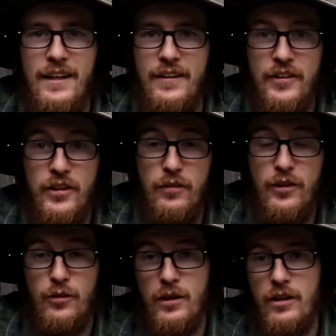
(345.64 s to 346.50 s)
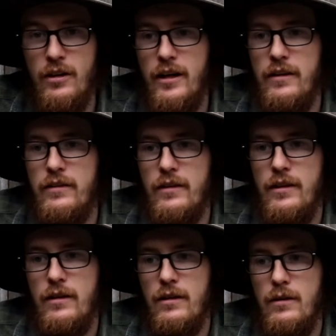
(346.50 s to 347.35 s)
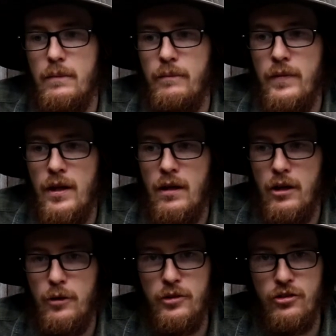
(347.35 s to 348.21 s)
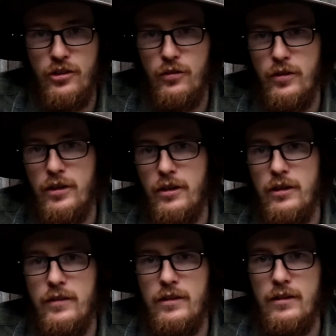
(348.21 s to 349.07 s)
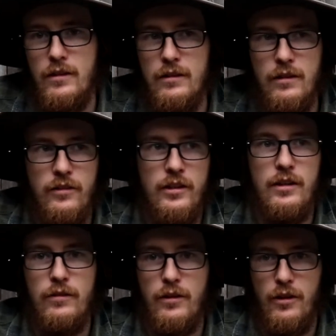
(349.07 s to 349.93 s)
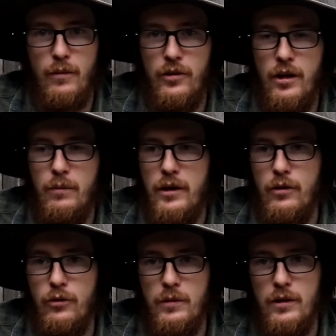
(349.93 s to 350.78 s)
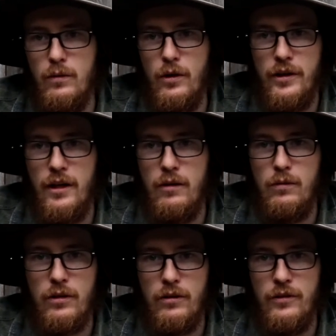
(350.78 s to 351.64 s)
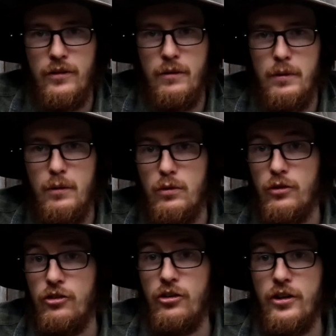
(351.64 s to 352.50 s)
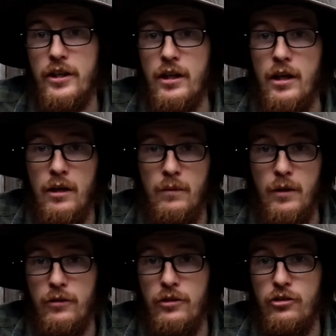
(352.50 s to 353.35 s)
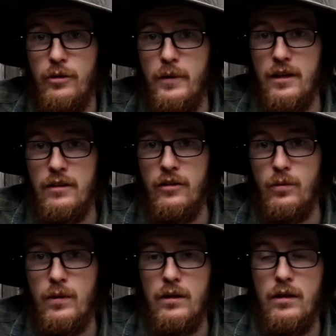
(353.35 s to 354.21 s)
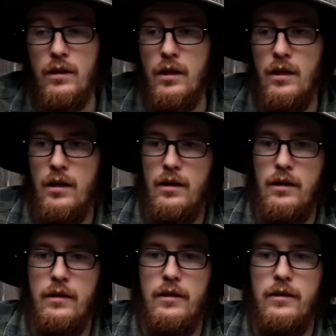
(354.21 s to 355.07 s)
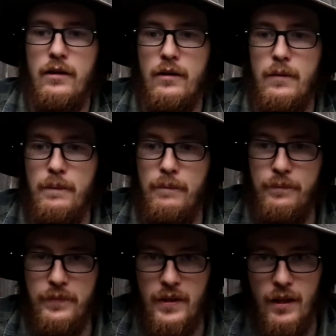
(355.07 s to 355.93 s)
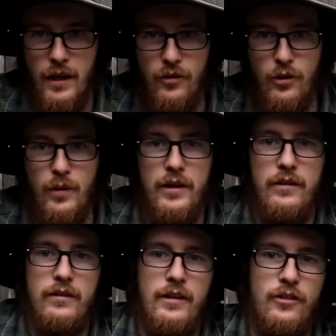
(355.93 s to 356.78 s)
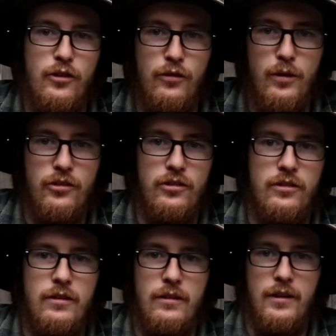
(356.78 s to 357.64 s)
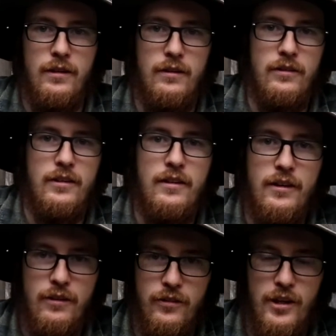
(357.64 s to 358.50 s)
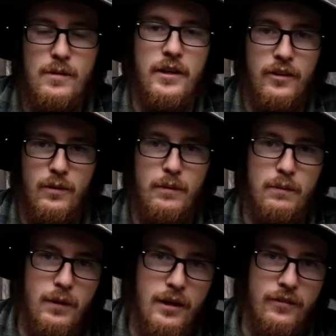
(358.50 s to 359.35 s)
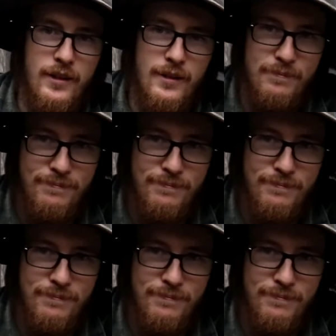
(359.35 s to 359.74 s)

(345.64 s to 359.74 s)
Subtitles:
That's it for this one, guys, and hope you enjoyed this video. If you did, consider giving it a thumbs up. It helps me work out what content people are enjoying. I really enjoyed making this one, and as always, thanks all for watching, and see you in my next one. Bye for now.